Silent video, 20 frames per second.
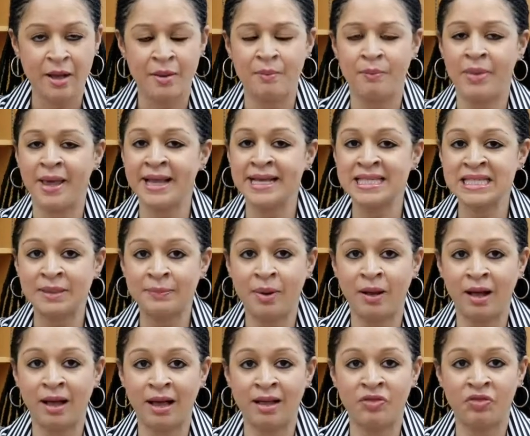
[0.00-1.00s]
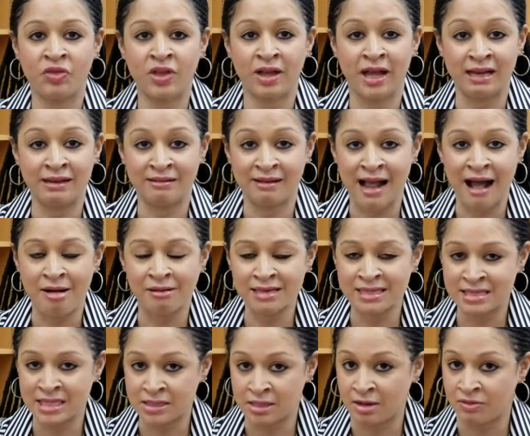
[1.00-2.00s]
Based upon the
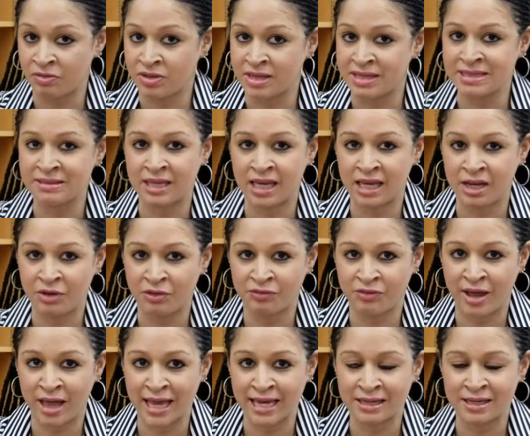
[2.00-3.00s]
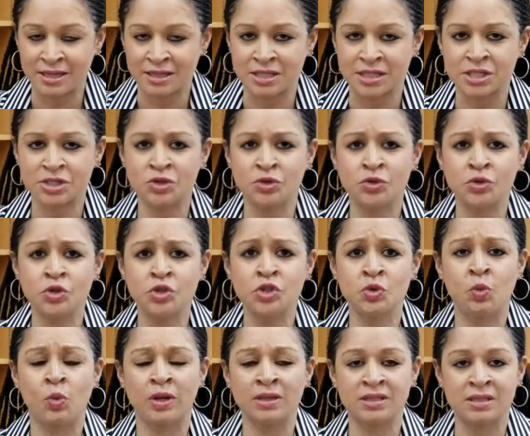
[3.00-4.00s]
analysis of these data findings, schools
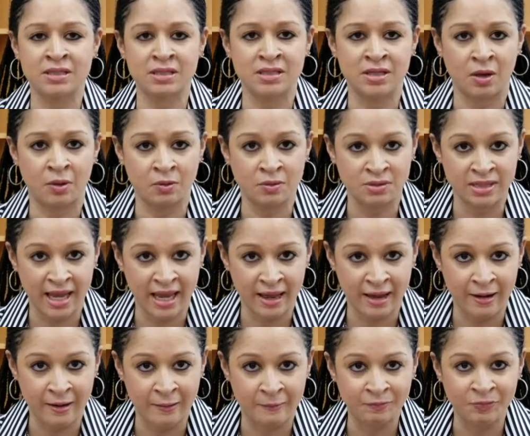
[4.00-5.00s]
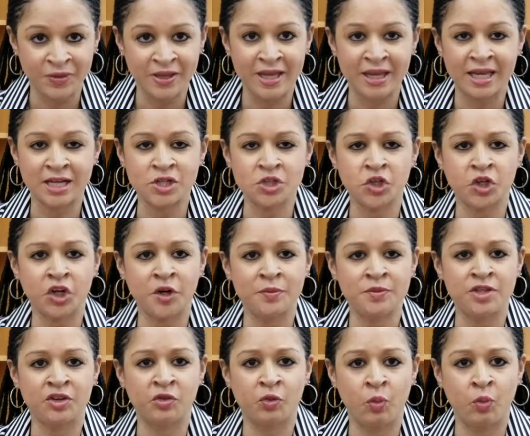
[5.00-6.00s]
want to zone down in terms
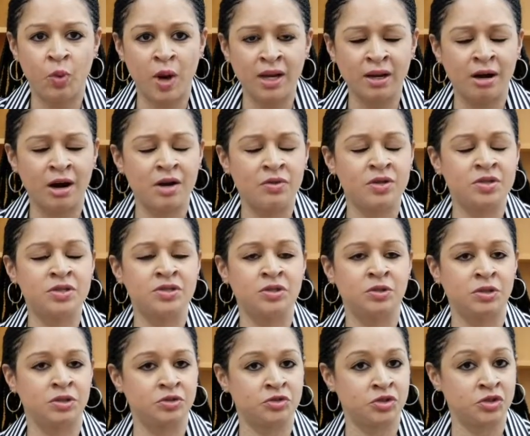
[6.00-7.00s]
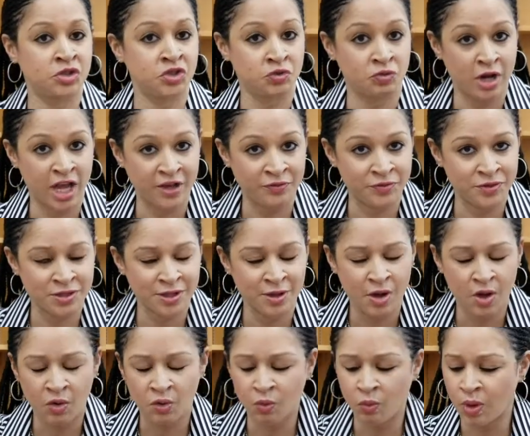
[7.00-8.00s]
of what are the students' strengths,
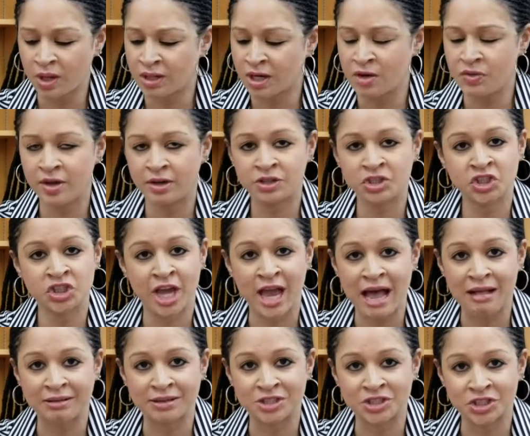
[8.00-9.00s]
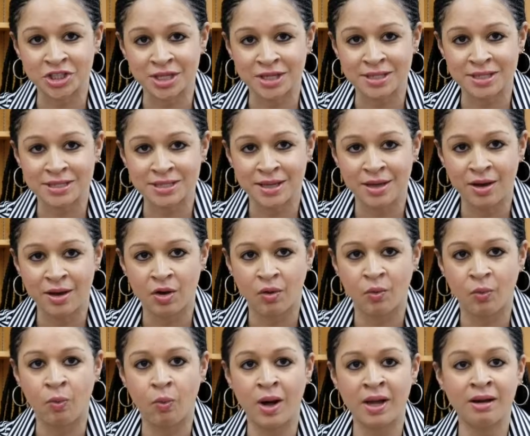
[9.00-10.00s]
what are their challenges,
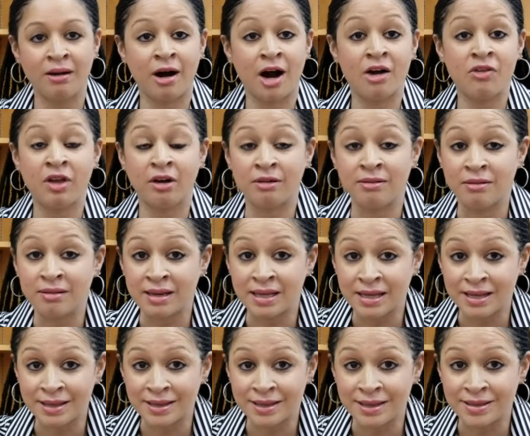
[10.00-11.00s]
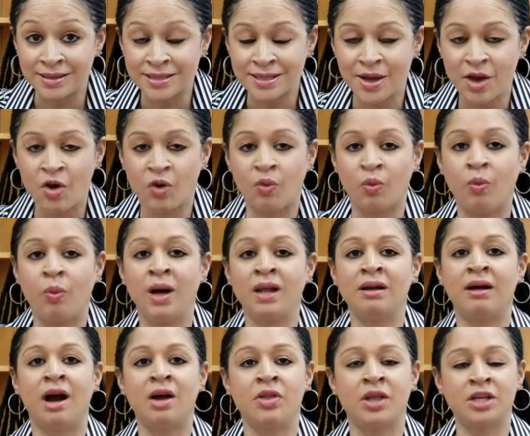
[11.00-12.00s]
what are their needs, what
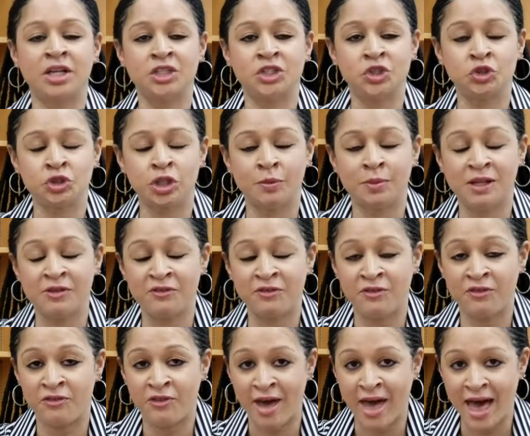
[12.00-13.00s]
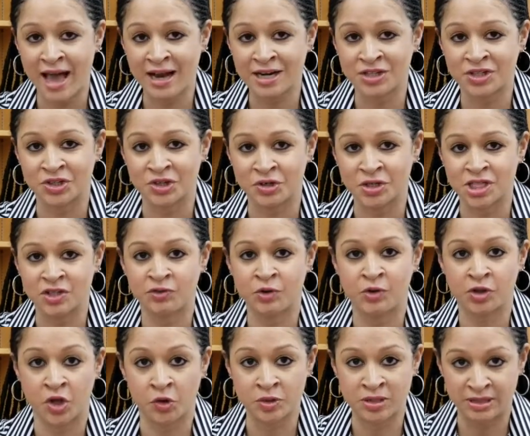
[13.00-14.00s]
are the contributing factors for
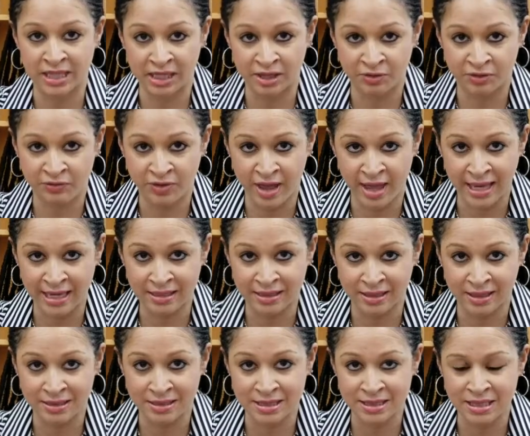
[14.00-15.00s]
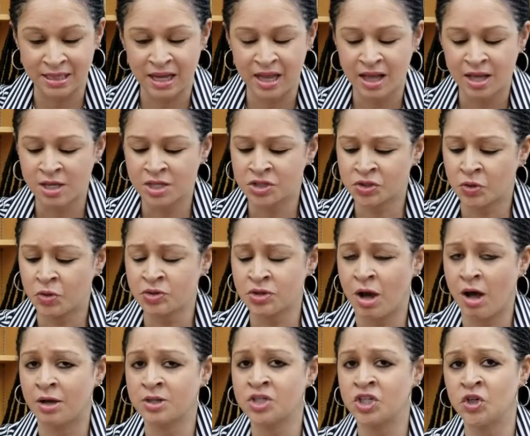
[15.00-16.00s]
those data findings. Schools
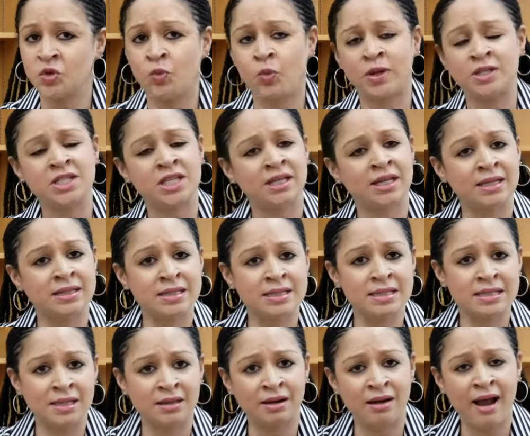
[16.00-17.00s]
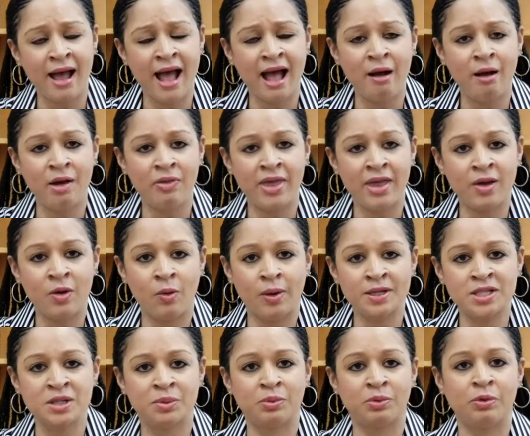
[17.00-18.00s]
also want to consider how are they going
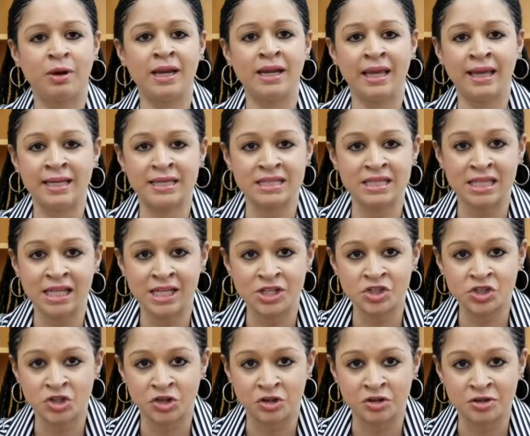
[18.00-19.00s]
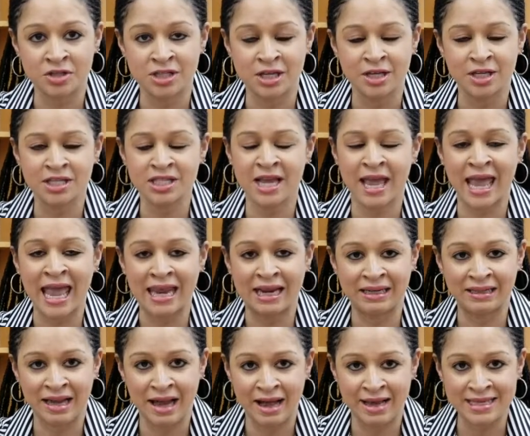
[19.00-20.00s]
to bring in teachers to
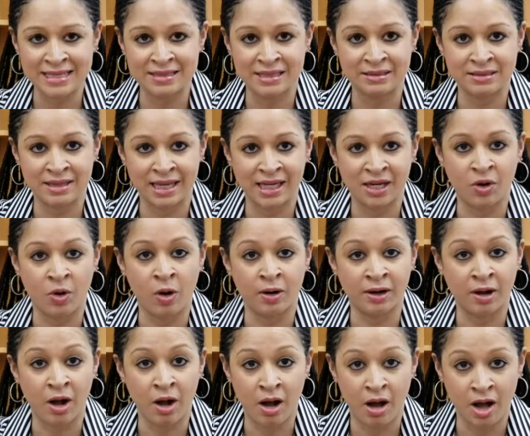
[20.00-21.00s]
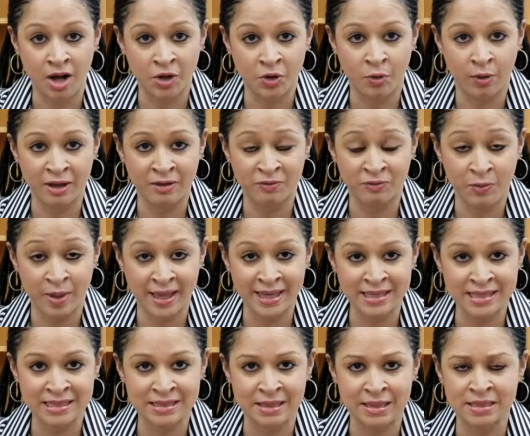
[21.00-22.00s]
analyze the data on an ongoing
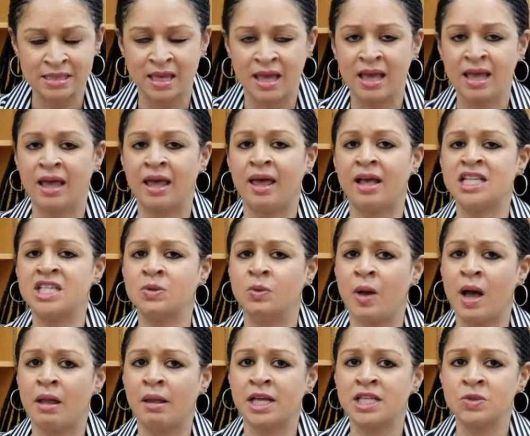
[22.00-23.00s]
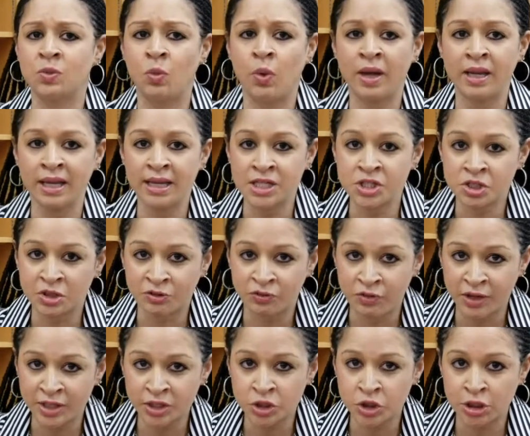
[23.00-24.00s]
basis, as well as what
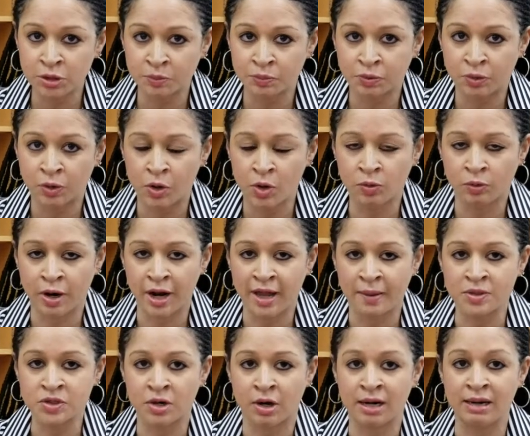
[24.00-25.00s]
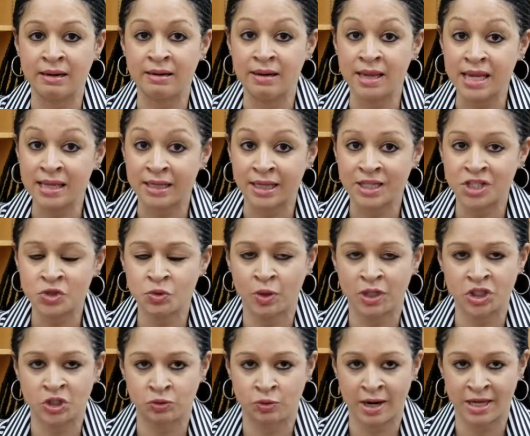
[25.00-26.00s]
intervention programs are needed to
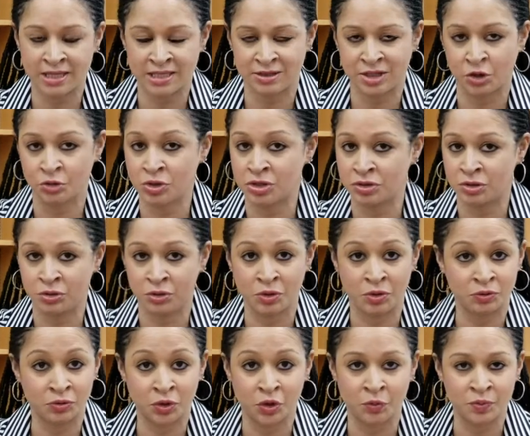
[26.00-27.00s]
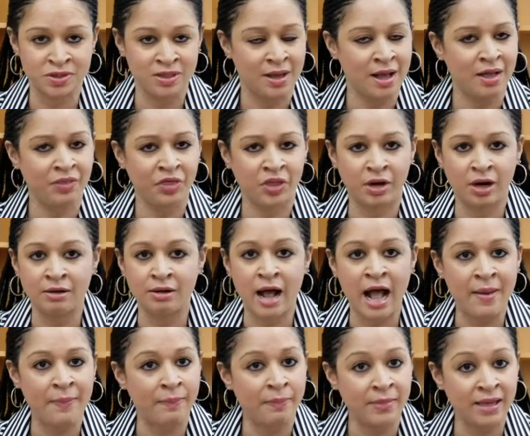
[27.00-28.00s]
address those student groups that are
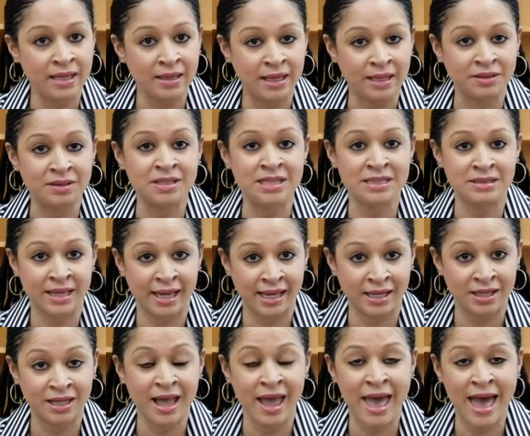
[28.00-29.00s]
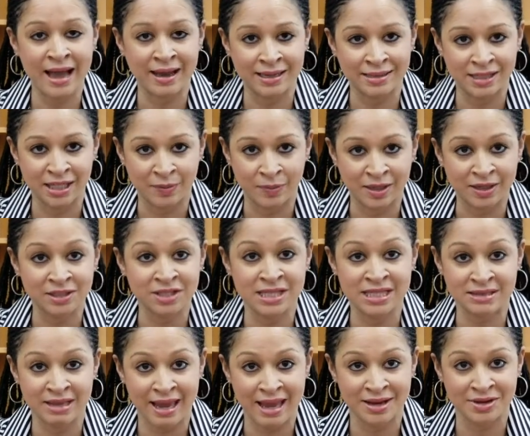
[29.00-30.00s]
not meeting state academic
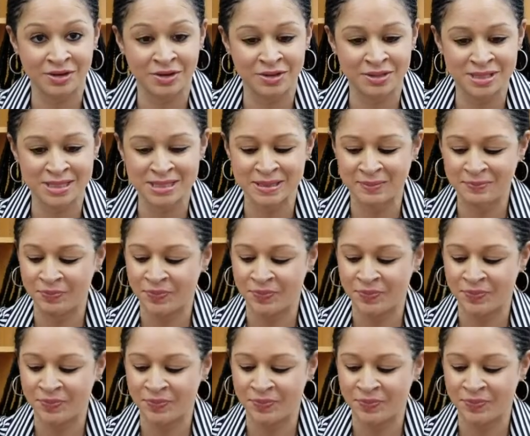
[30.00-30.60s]
standards.